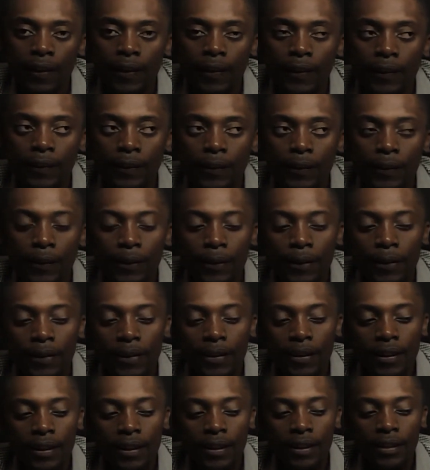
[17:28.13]
So
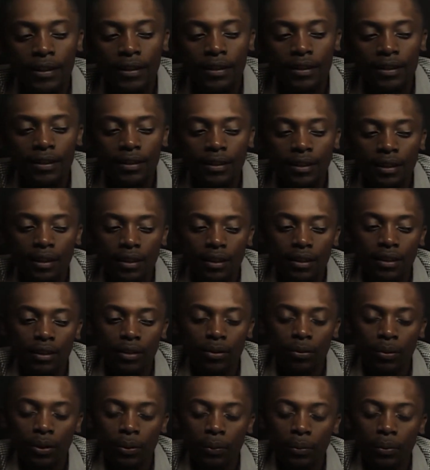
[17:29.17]
this is
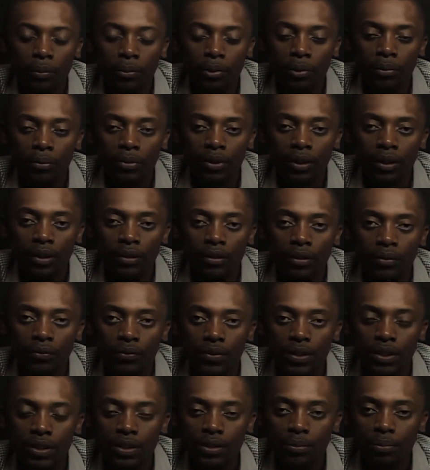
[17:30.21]
what we mean by
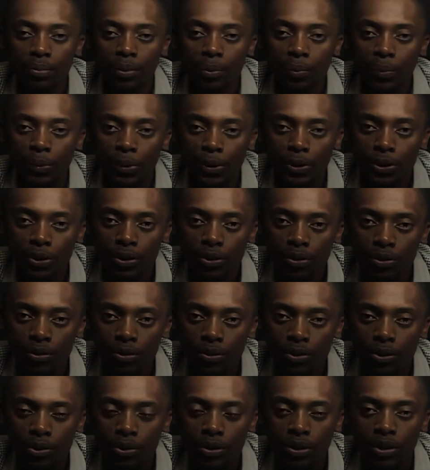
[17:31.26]
inversely
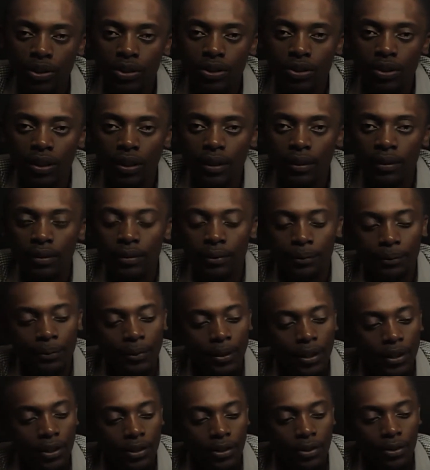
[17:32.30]
proportional to each other.
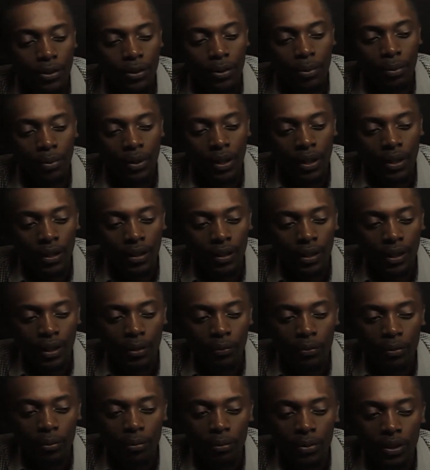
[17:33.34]
So by
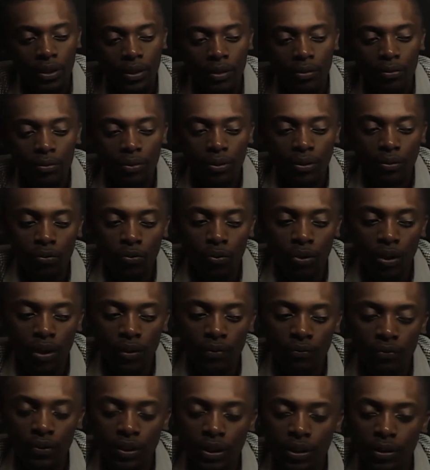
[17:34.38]
that we mean when one
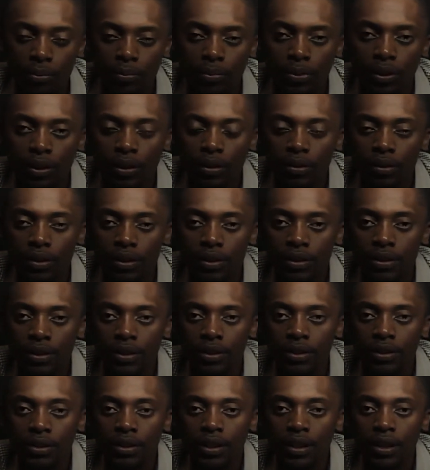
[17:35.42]
variable
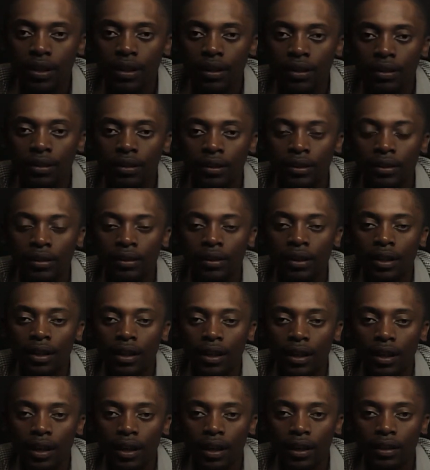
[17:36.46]
increases, the other
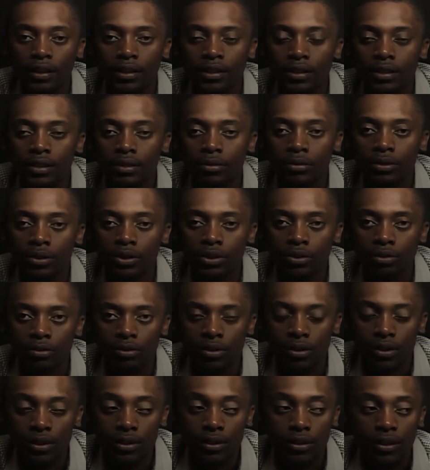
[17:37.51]
actually
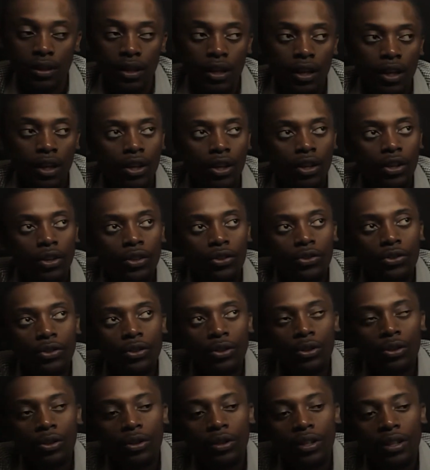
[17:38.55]
reduces.
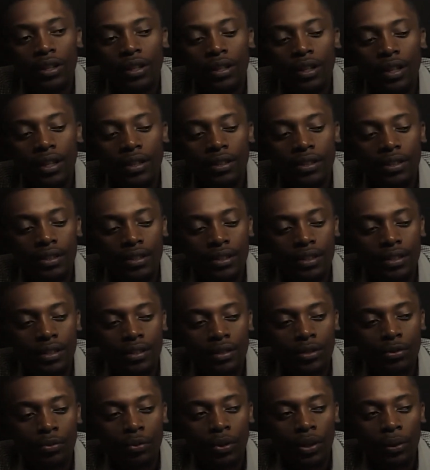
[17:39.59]
So that
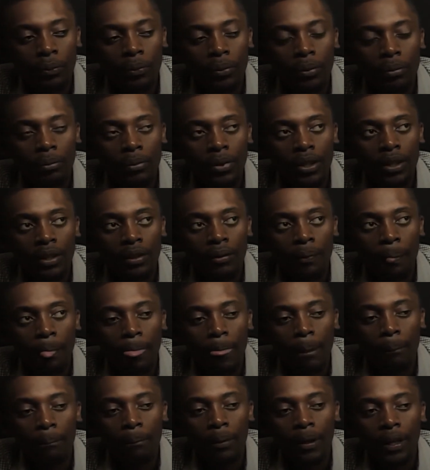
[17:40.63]
is what we mean
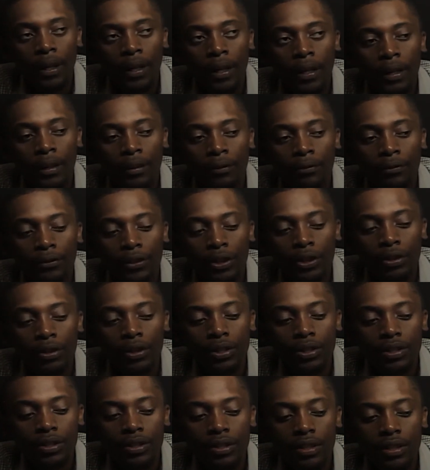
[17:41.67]
by
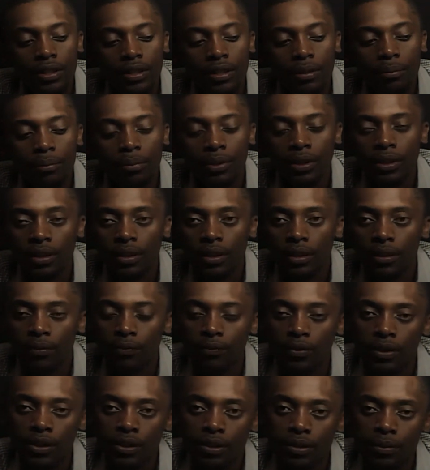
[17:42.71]
frequency being
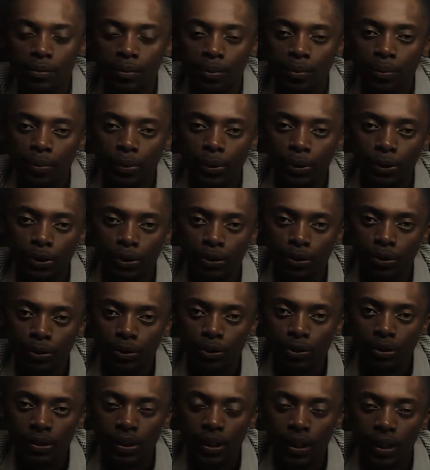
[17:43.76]
inversely proportional
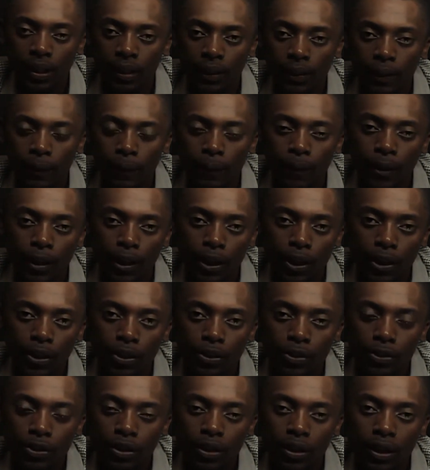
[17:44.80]
to the other.
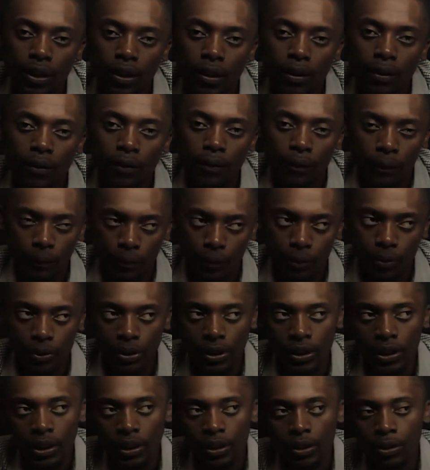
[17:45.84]
So now
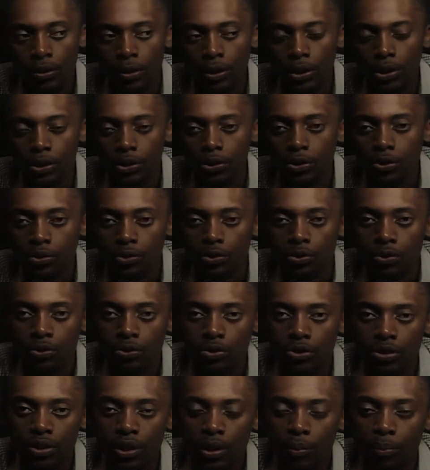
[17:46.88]
we are going to
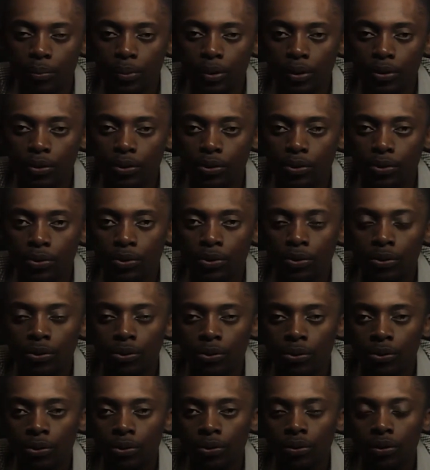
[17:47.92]
step
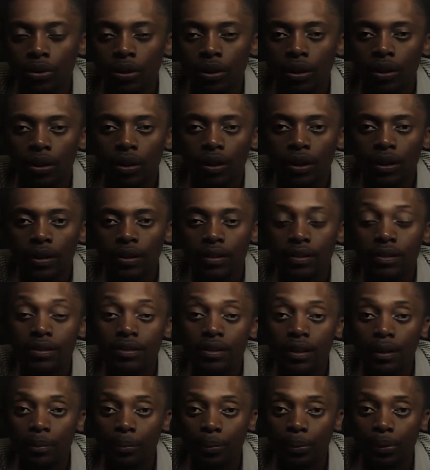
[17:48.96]
into an
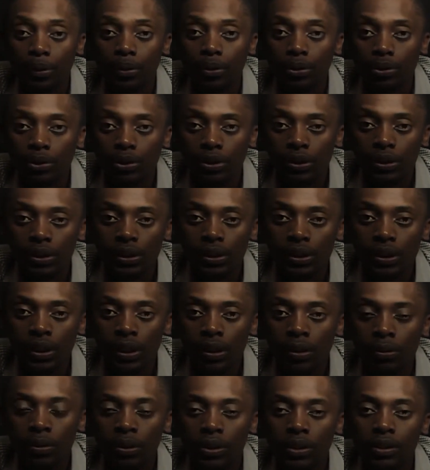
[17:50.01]
example to see
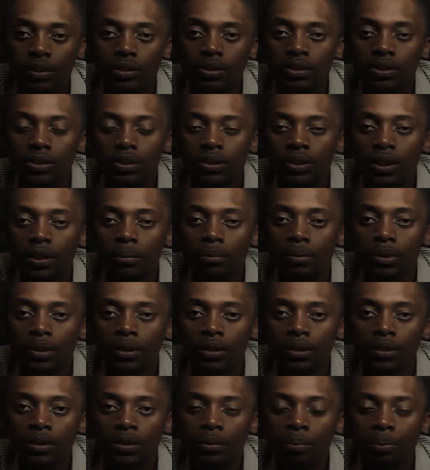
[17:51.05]
how we can
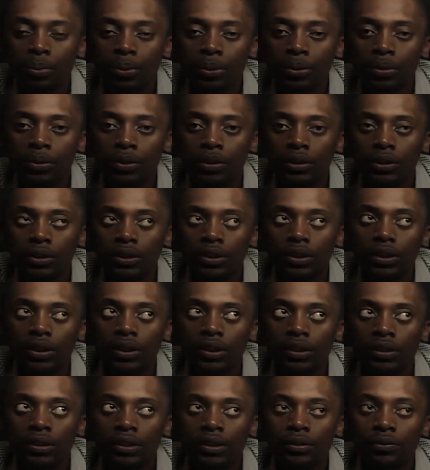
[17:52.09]
determine the period
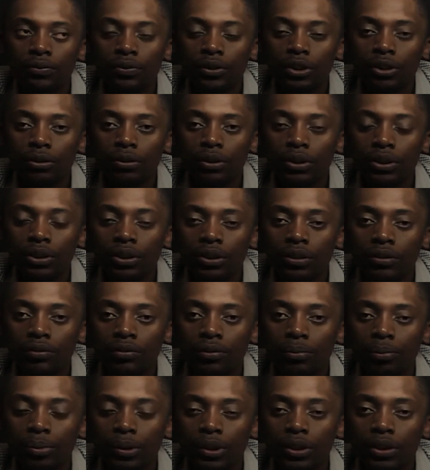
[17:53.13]
and the frequency of a
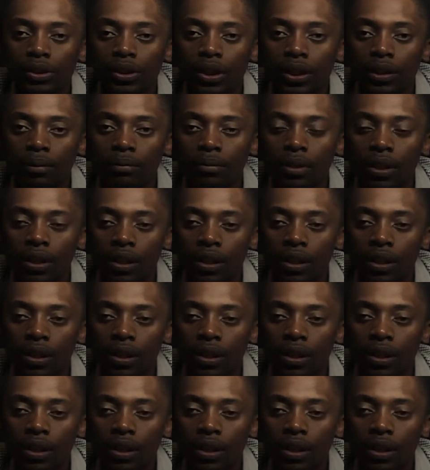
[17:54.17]
pendulum,